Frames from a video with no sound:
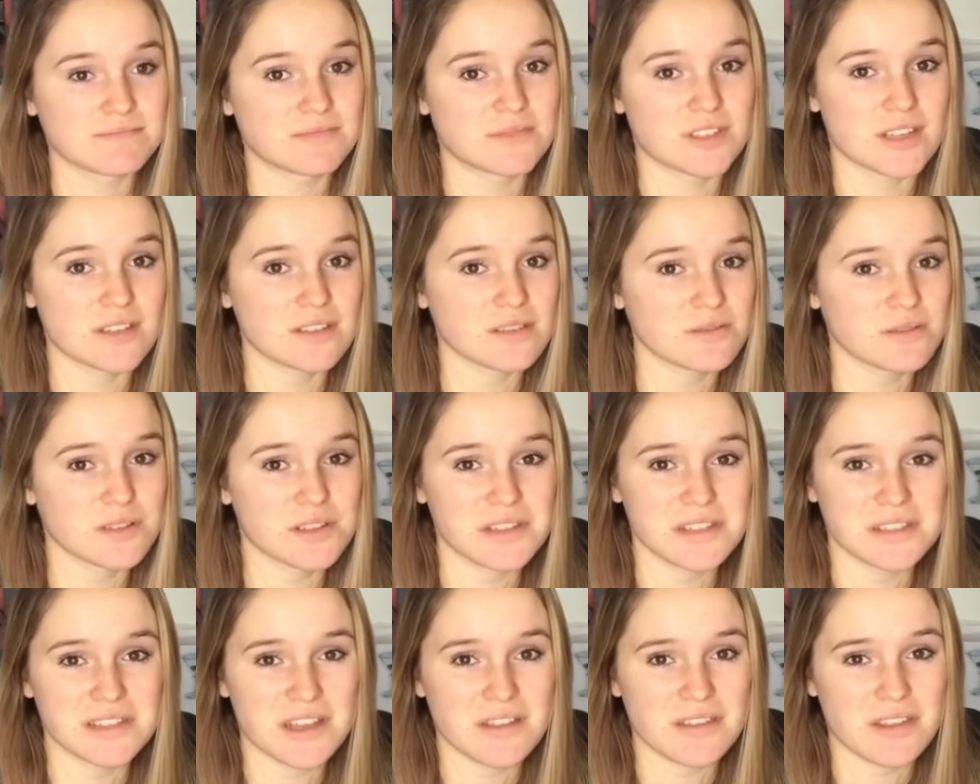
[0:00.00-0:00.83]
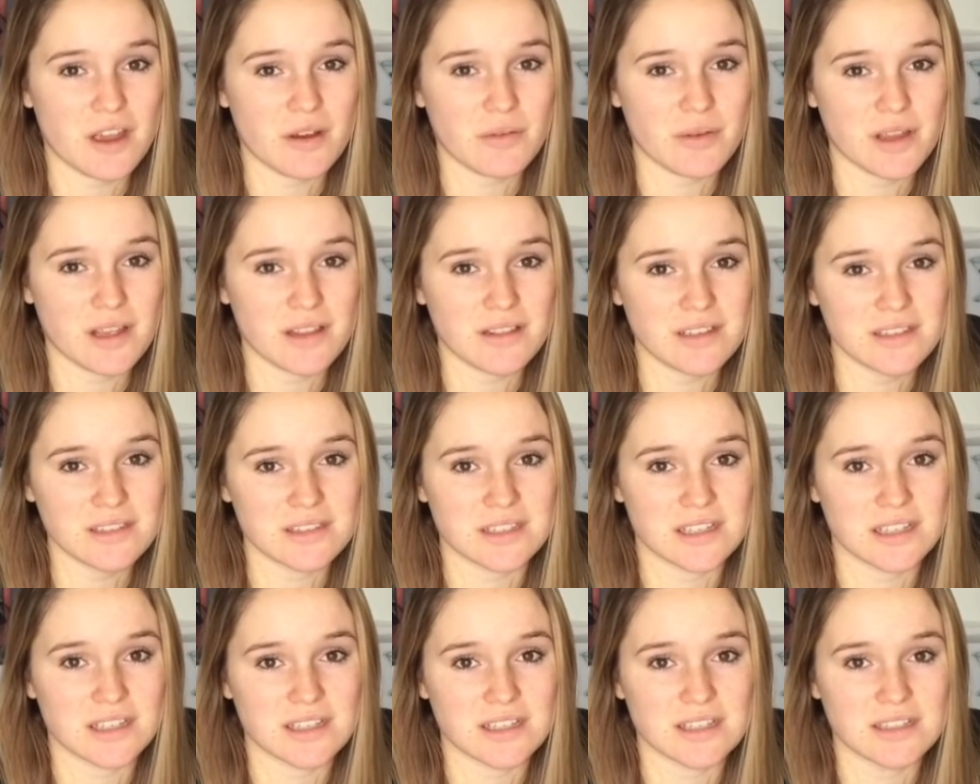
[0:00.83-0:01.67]
doesn't really sound that
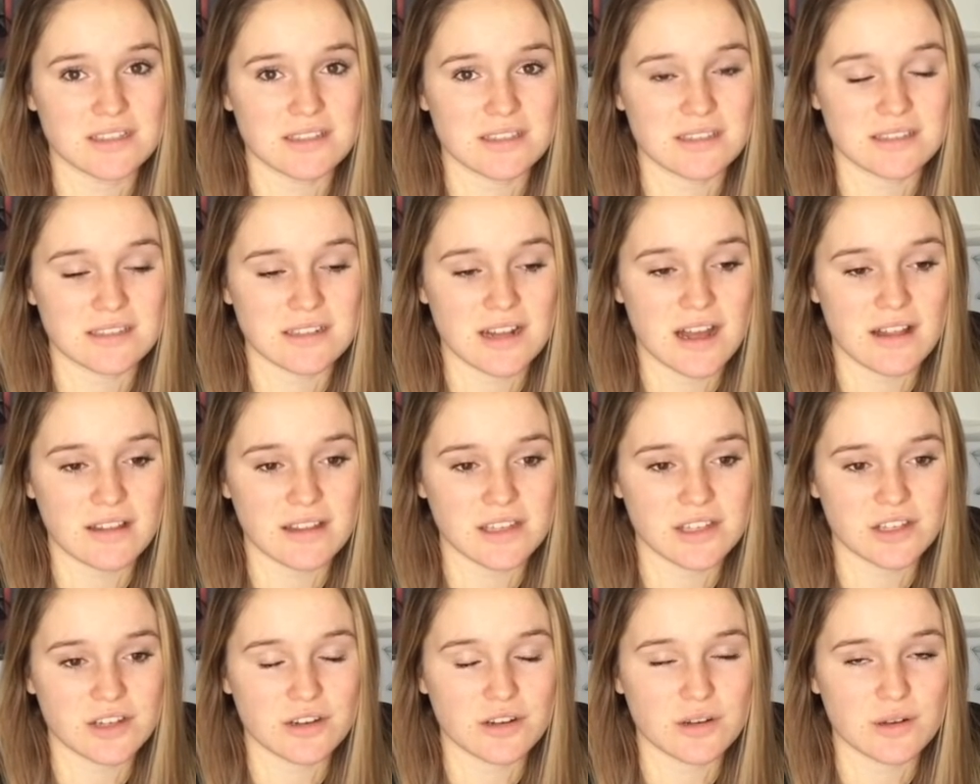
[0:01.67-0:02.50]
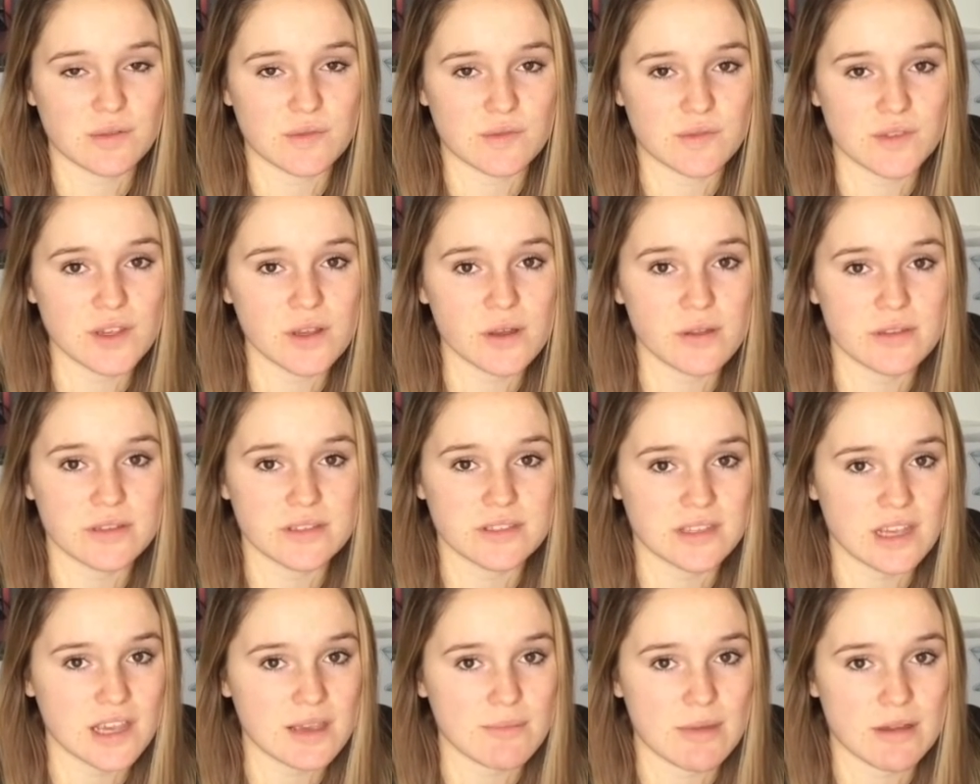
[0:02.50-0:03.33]
realistic because it's not like you're gonna feel the
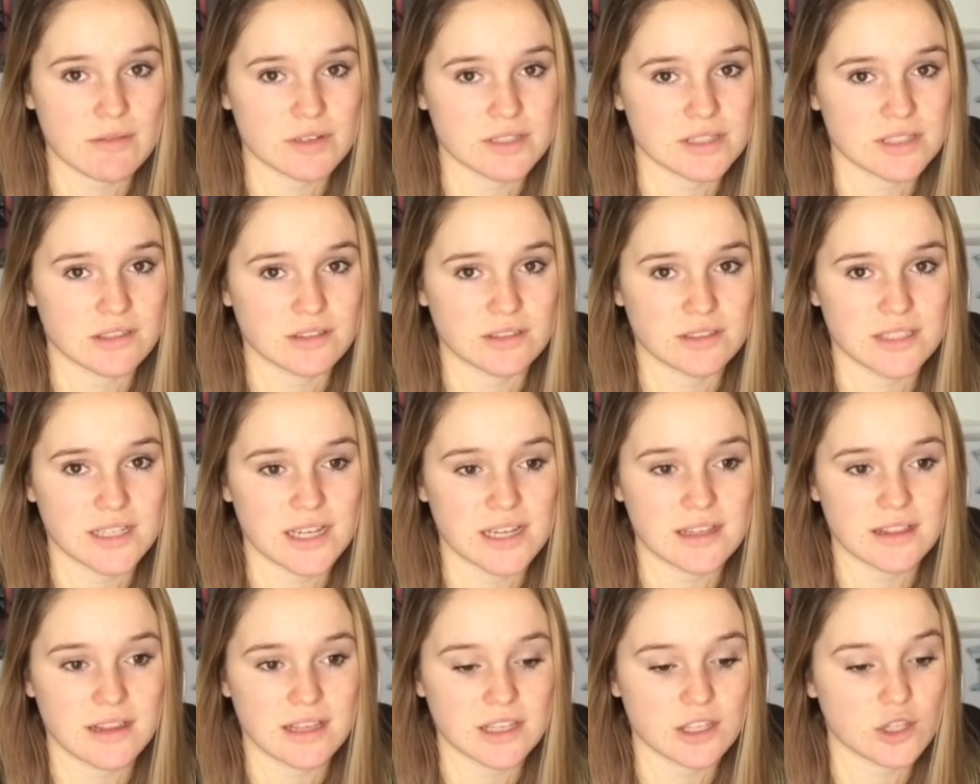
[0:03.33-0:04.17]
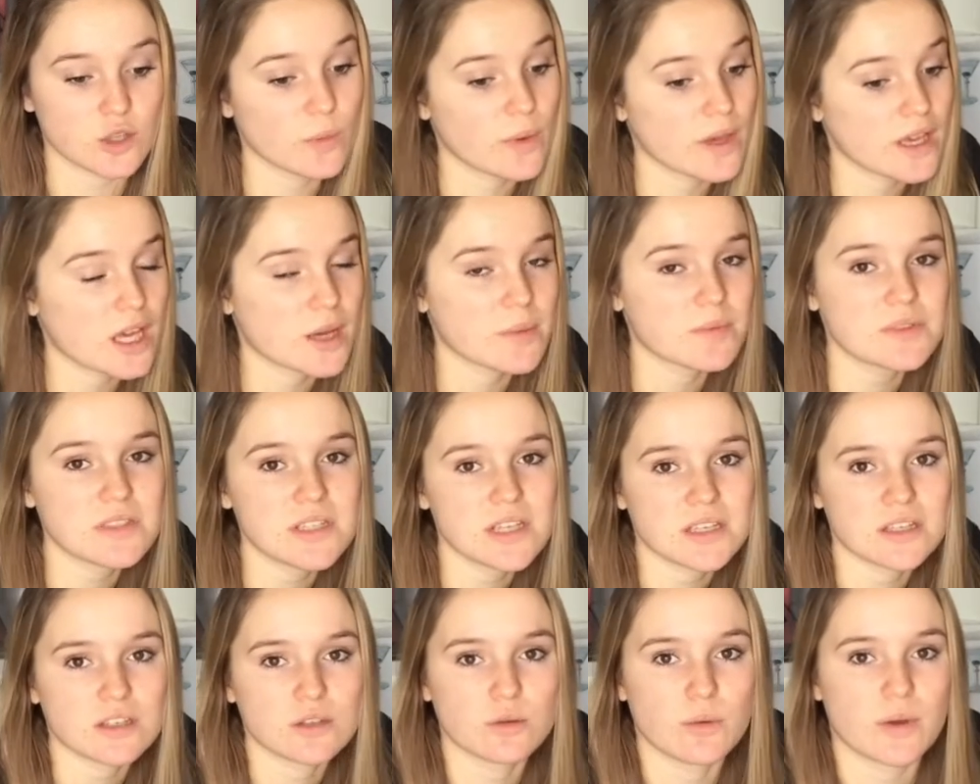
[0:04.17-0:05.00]
same every single day. Like you wake up
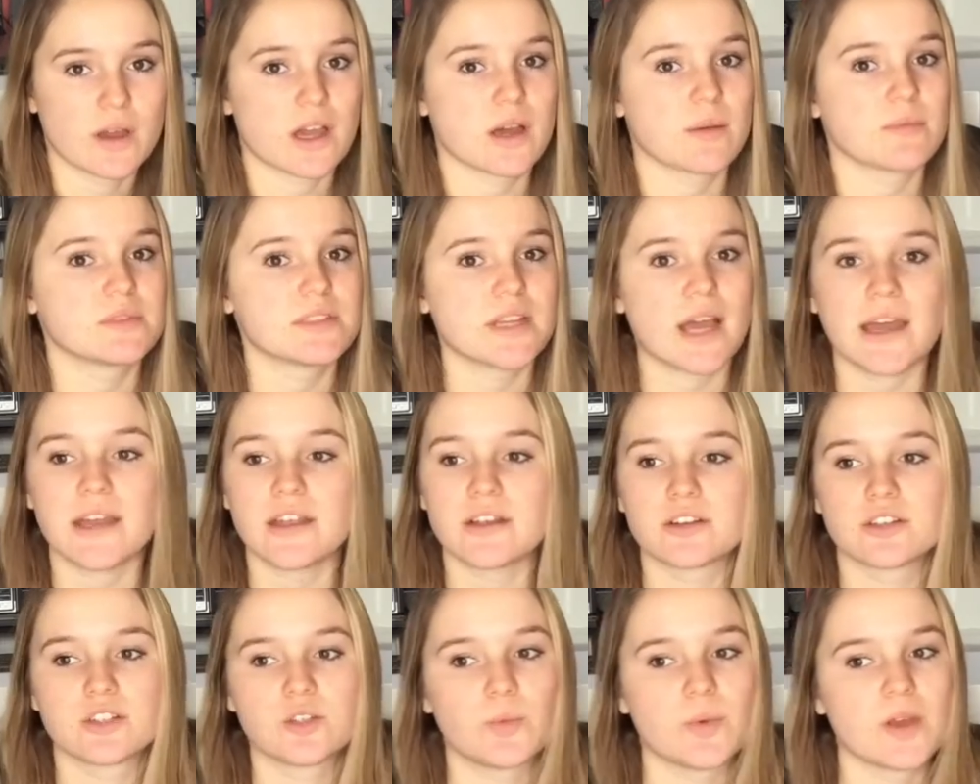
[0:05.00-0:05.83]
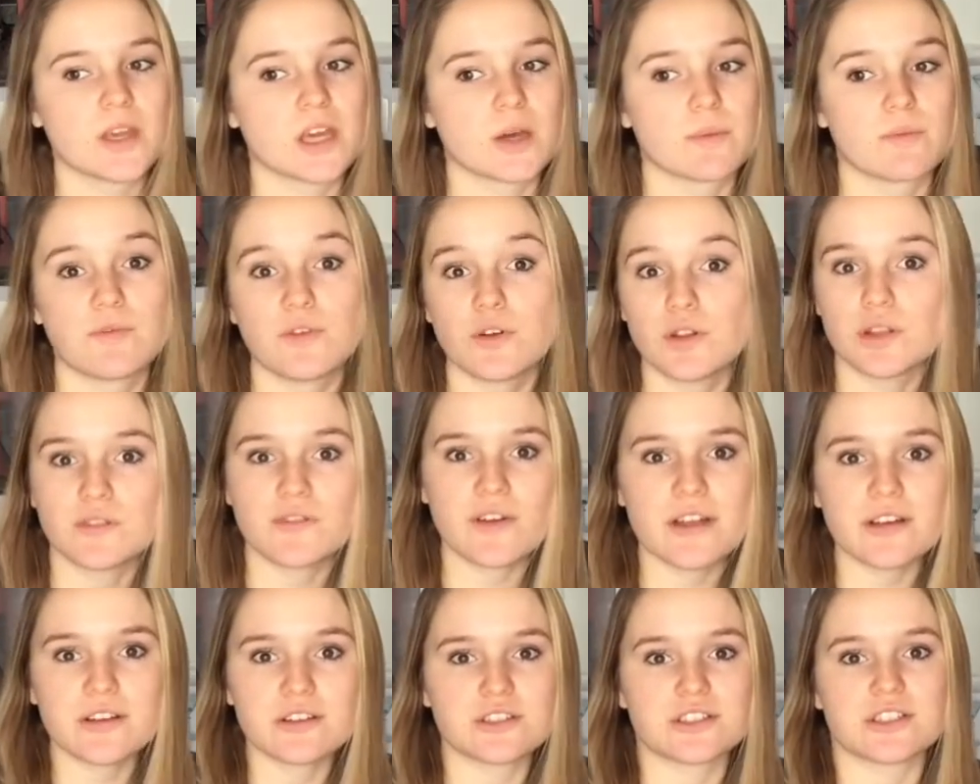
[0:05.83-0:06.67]
sick, you wake up tired, you wake up full of
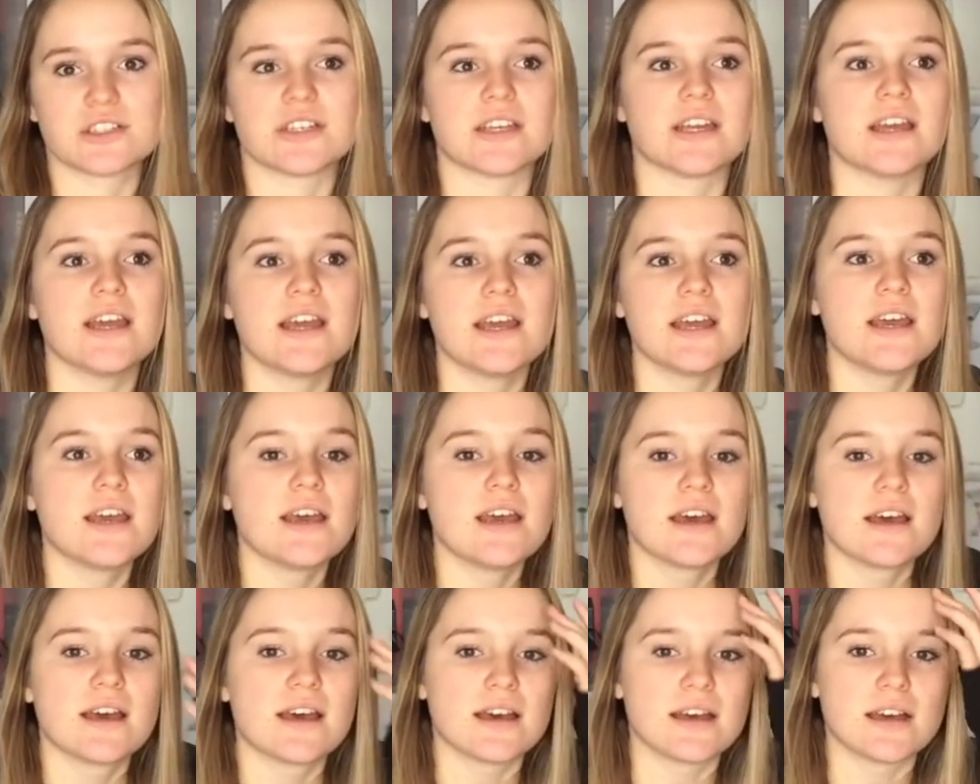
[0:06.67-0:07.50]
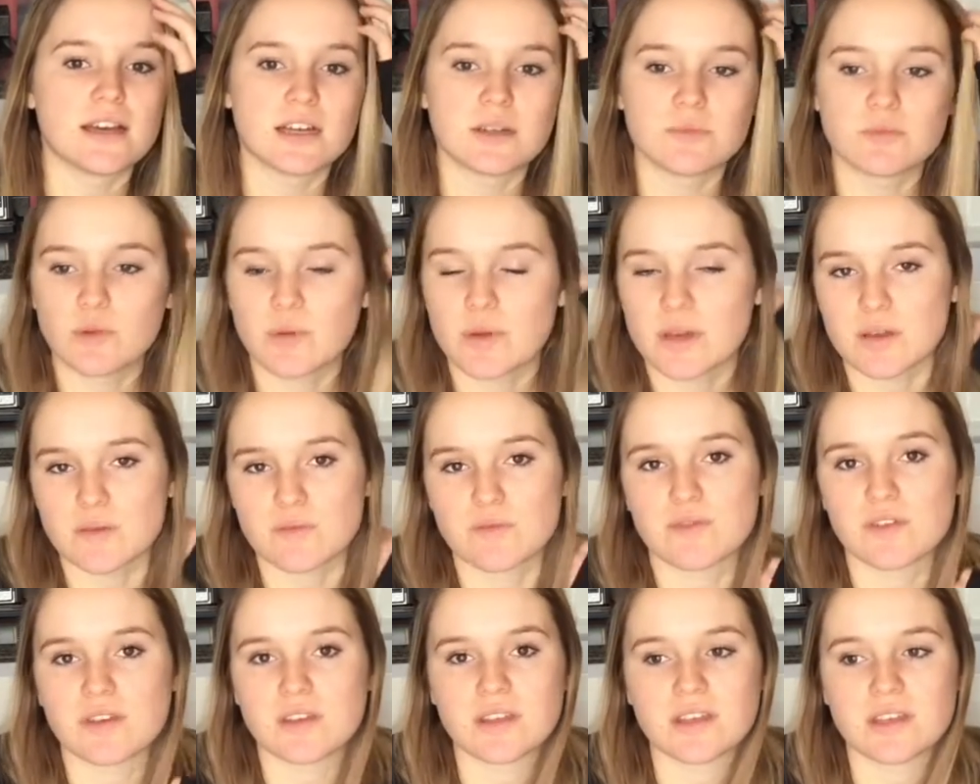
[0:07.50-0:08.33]
energy, you wake up
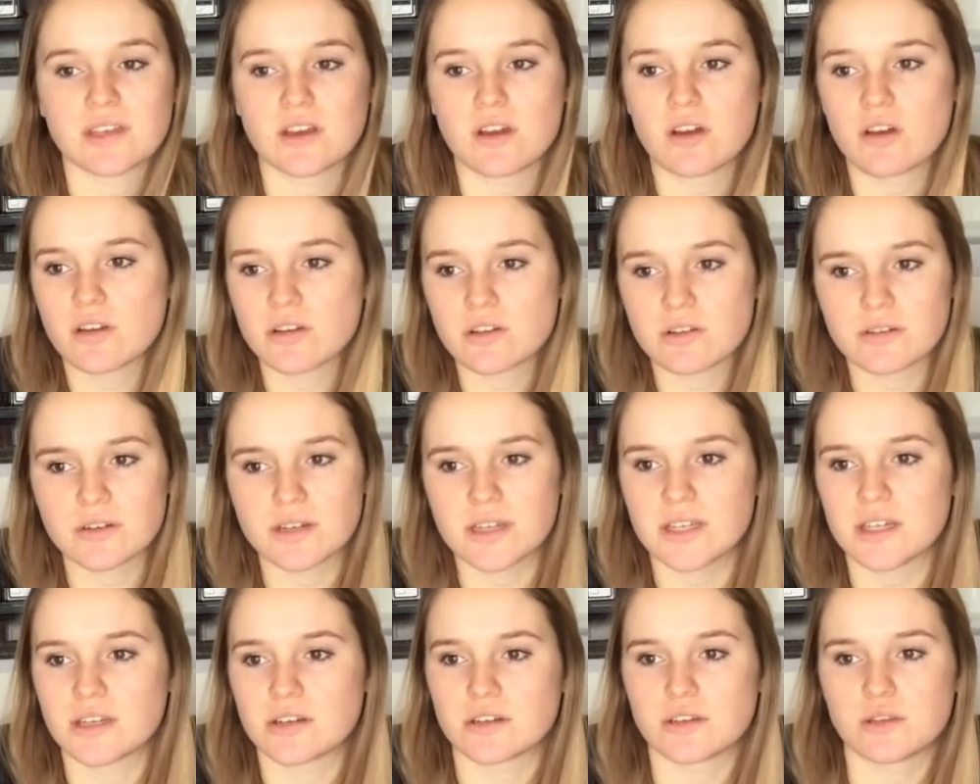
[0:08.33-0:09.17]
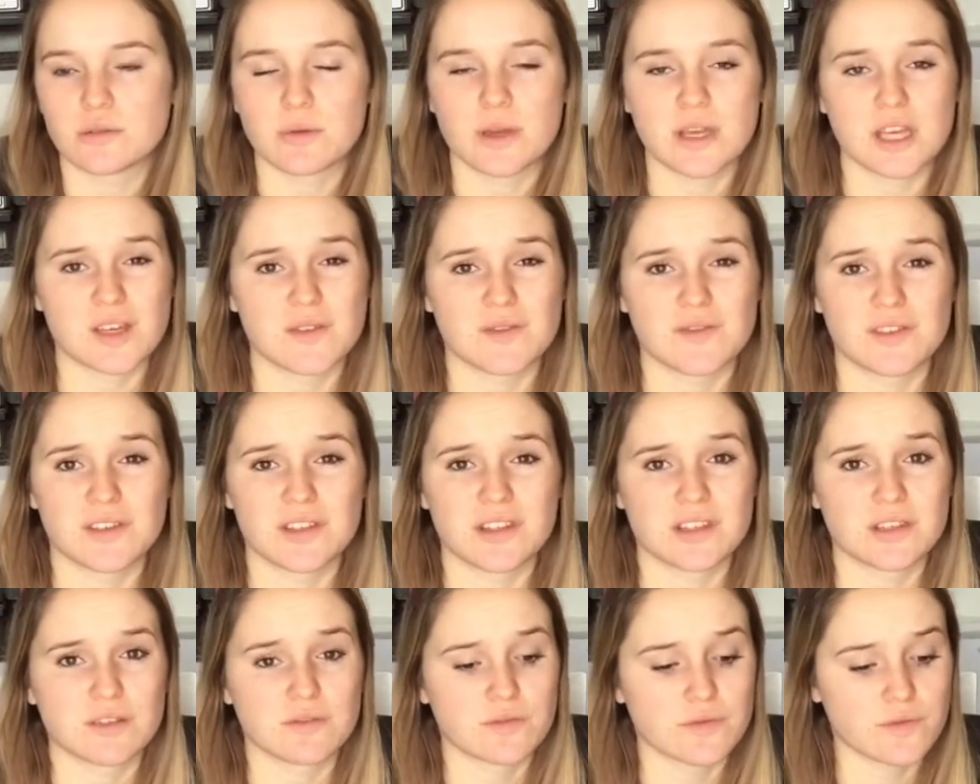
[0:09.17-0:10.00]
feeling hungry, or you wake up
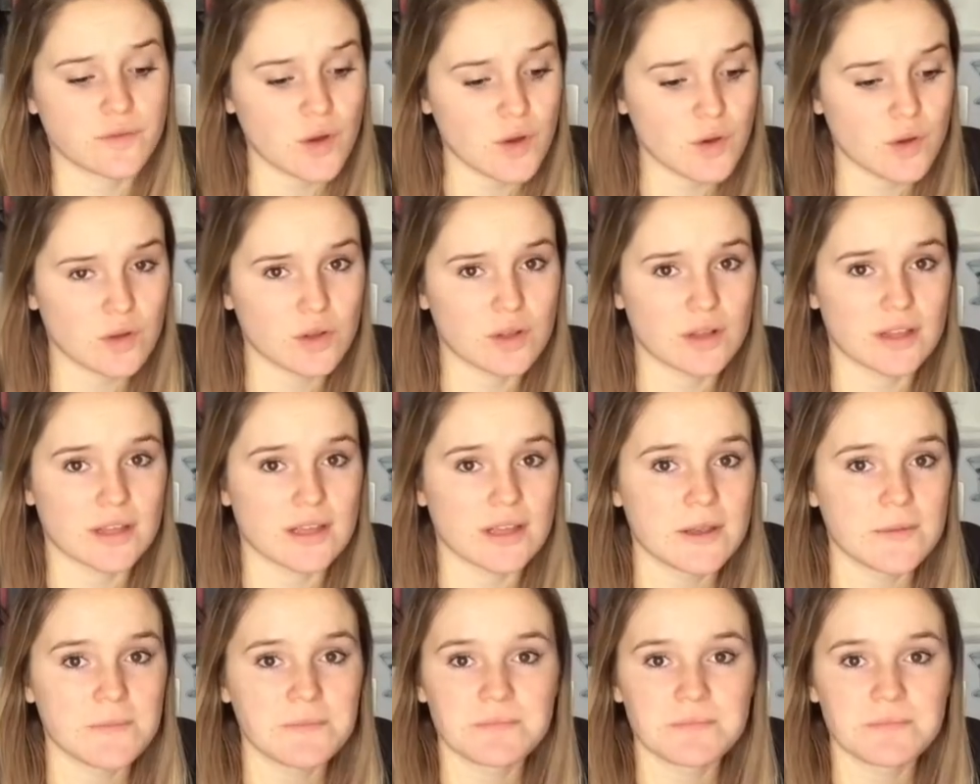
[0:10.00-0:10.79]
feeling full.